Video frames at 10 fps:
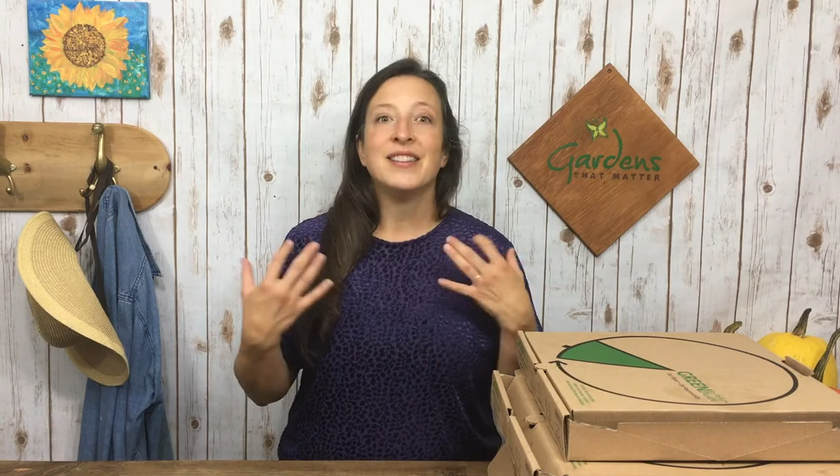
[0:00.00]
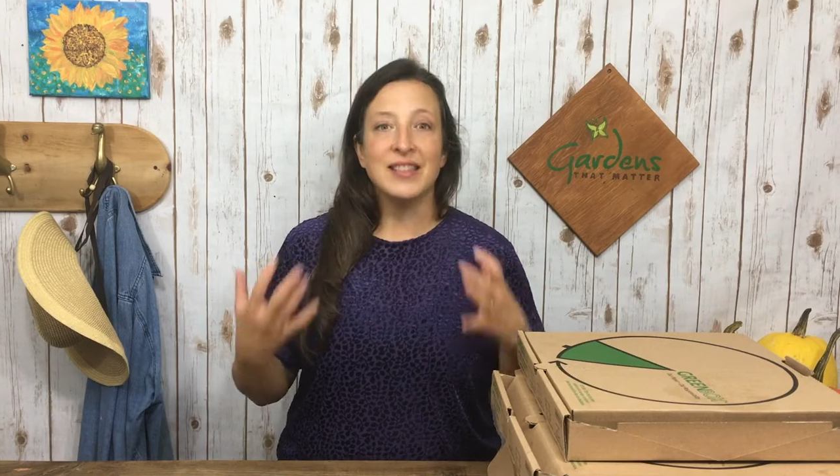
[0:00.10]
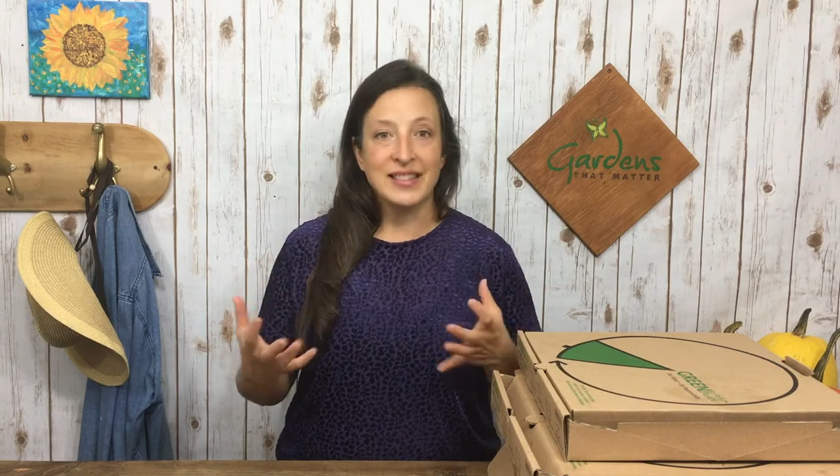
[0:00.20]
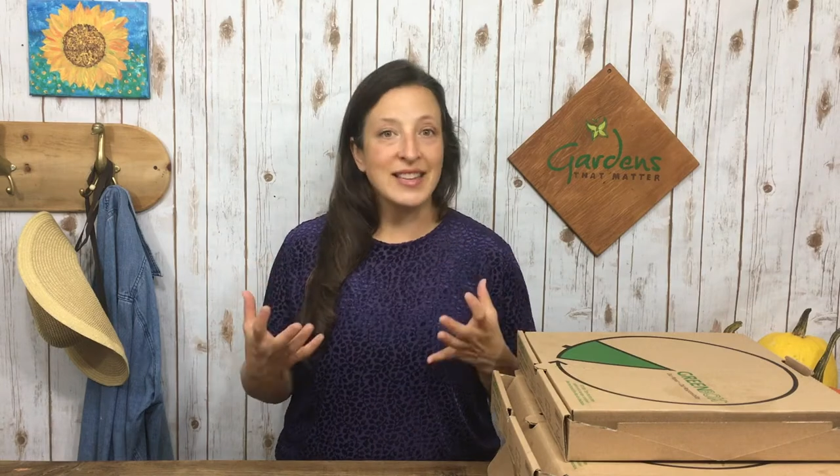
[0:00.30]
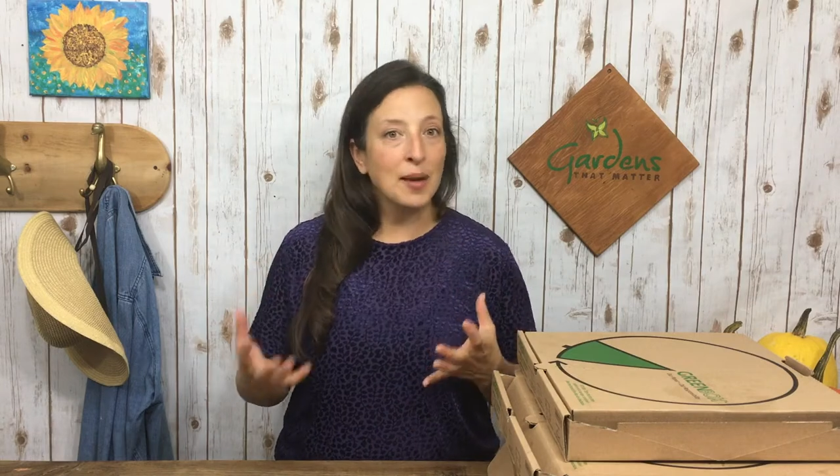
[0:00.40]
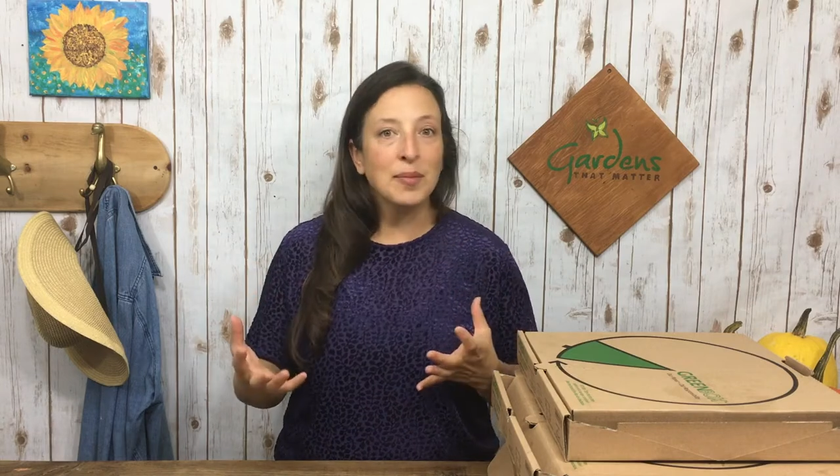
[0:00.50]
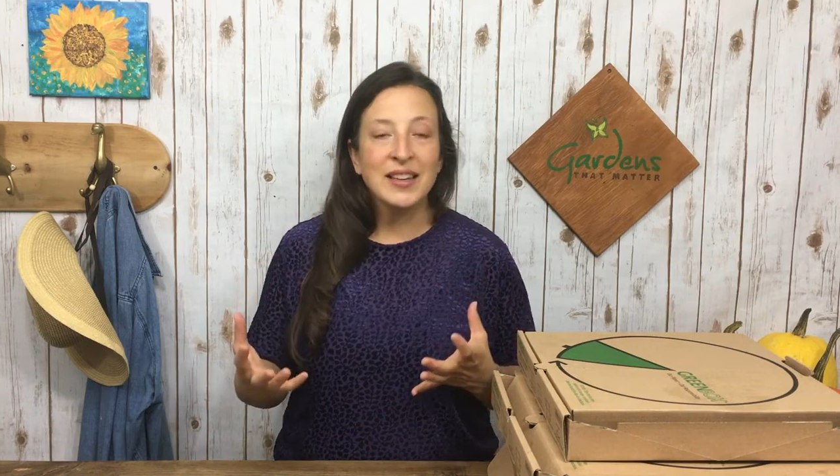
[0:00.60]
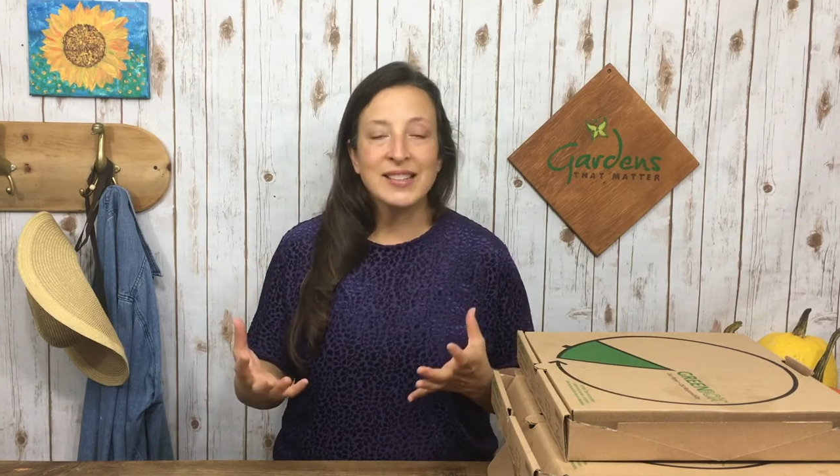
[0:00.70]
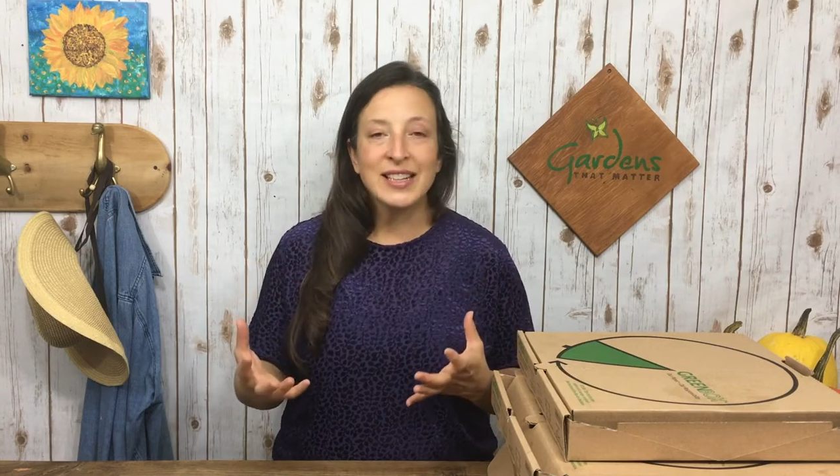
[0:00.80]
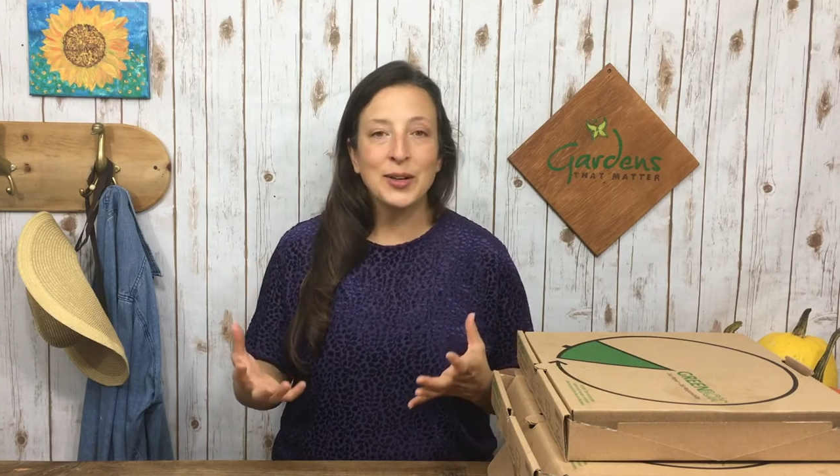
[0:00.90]
The same
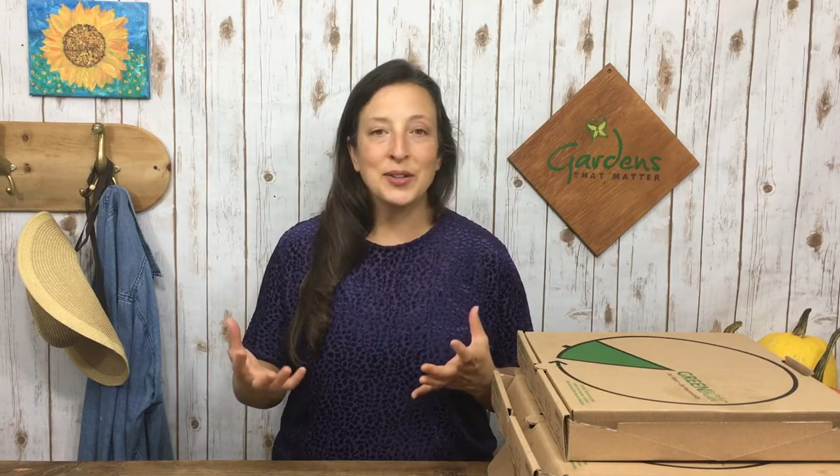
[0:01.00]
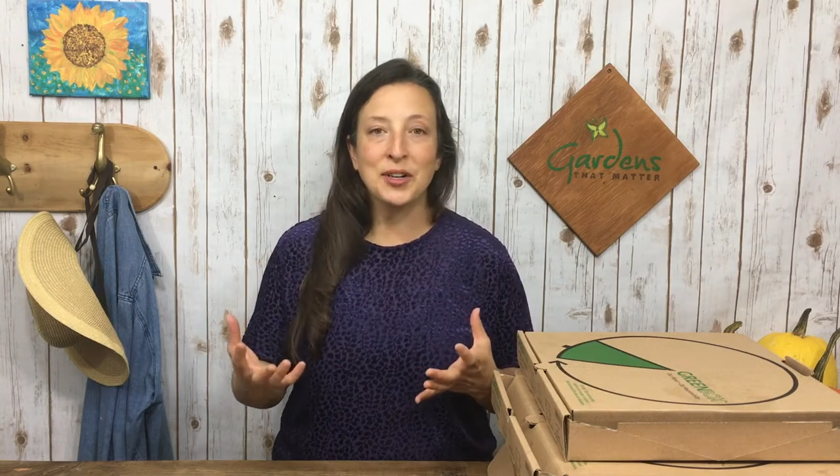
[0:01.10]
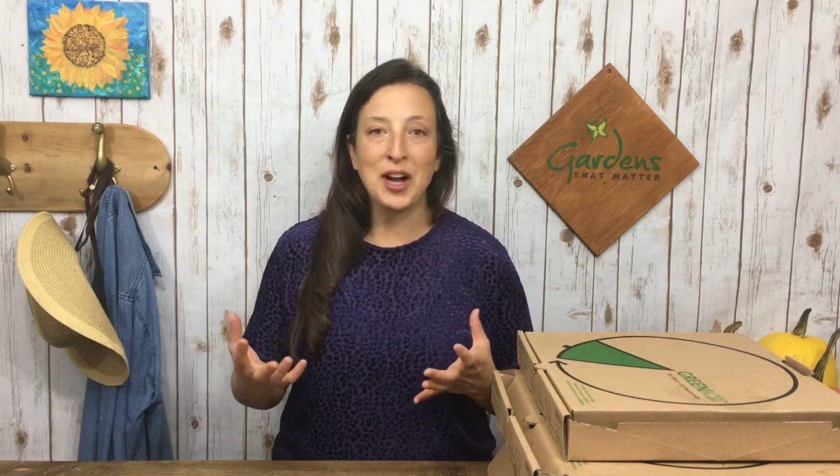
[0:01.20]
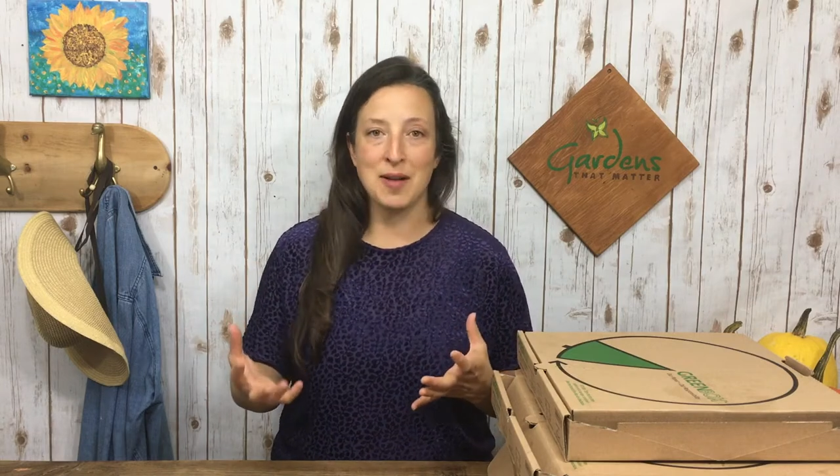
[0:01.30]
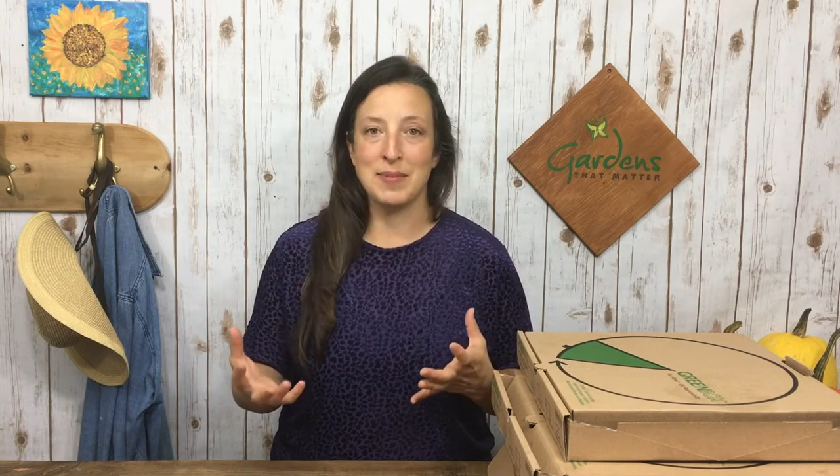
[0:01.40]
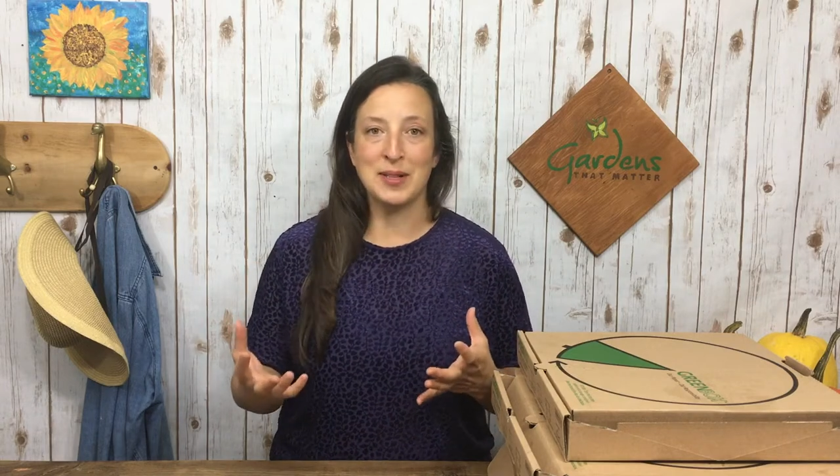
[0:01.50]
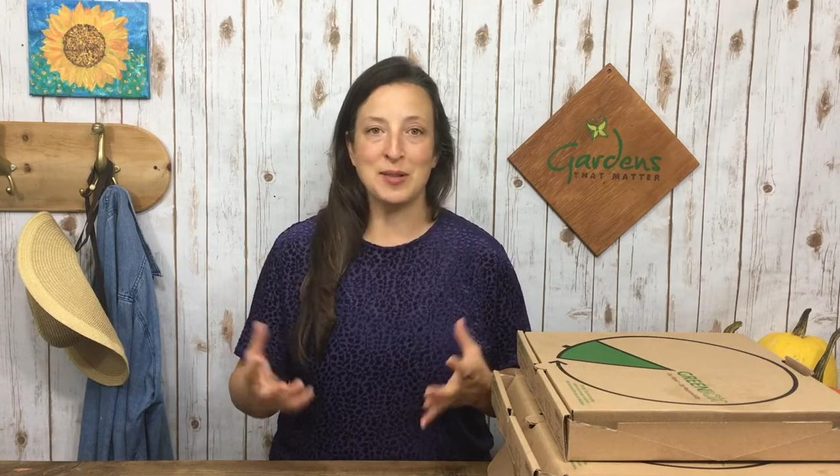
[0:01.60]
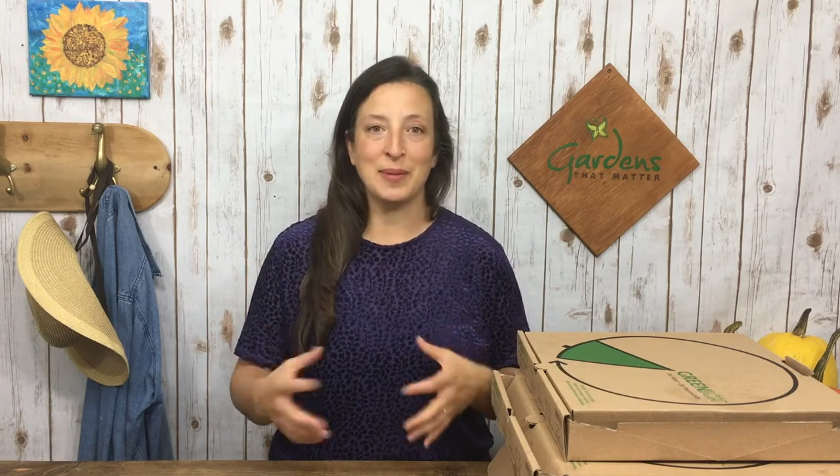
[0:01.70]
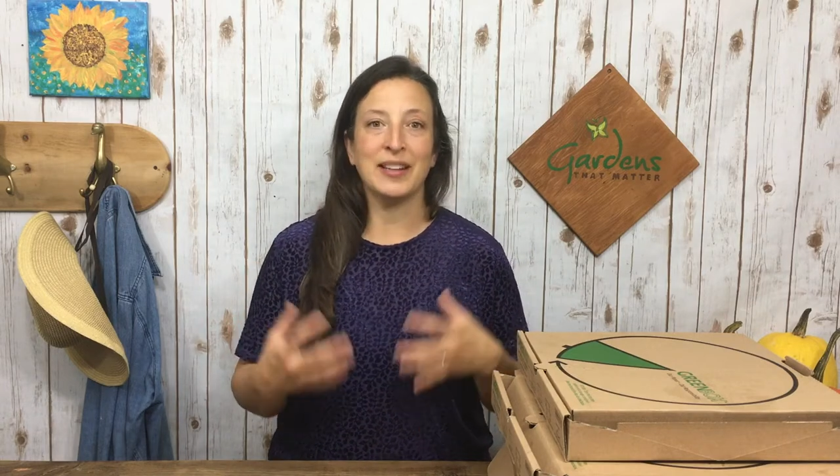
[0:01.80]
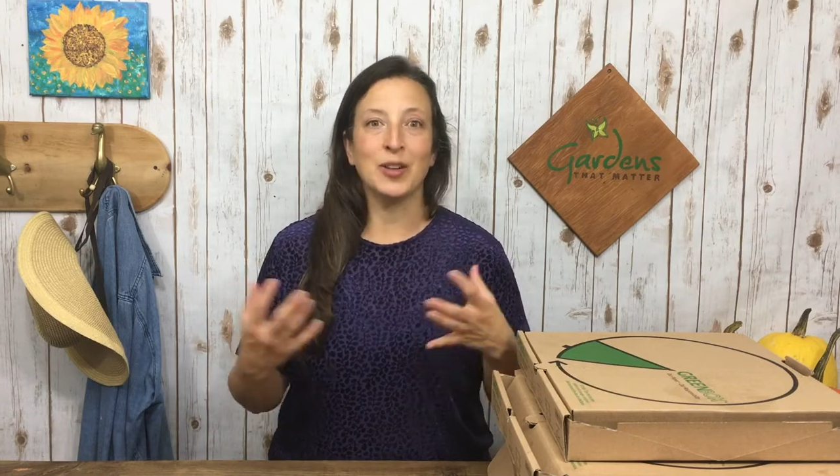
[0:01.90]
things that go in your
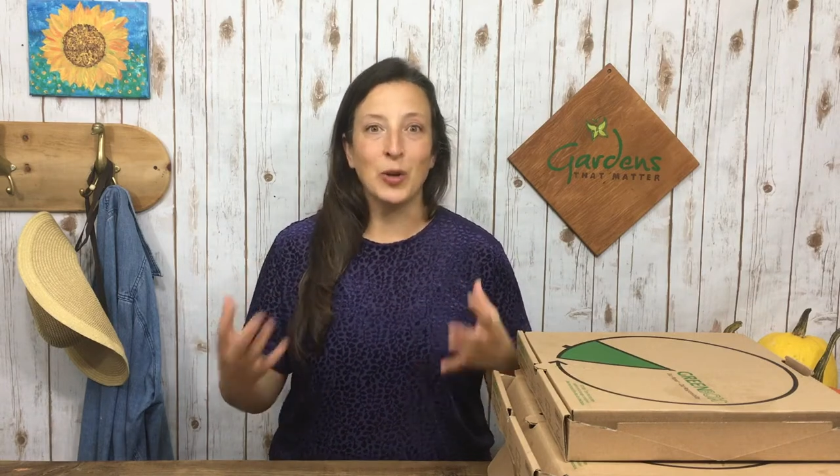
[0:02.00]
compost bin,